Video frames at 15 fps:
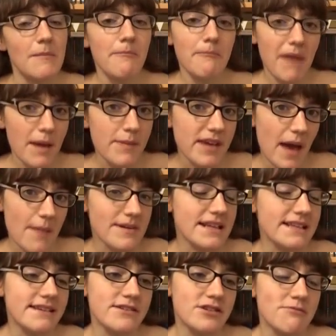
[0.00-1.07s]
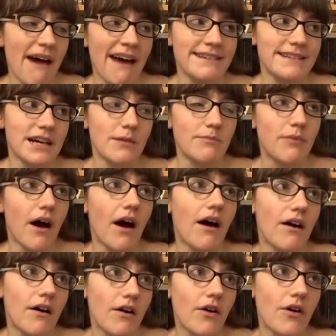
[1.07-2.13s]
maybe Emily St John Mandel, but
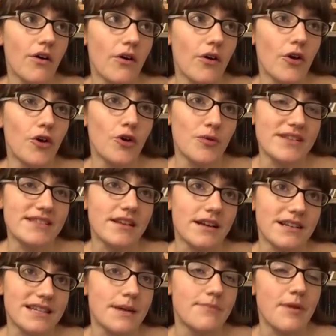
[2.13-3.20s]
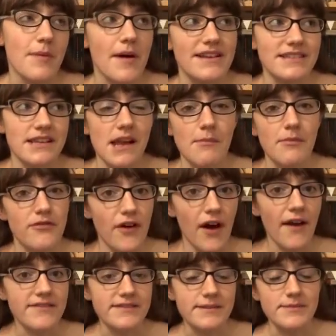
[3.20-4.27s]
who is the contemporary person at number
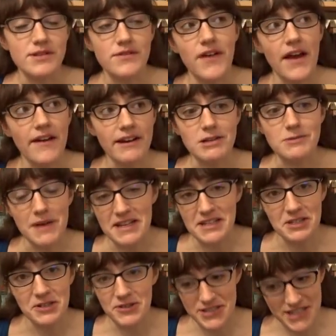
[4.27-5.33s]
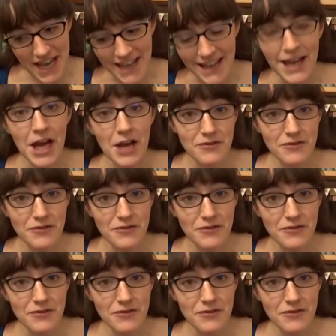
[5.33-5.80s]
five seems to vary depending on the day.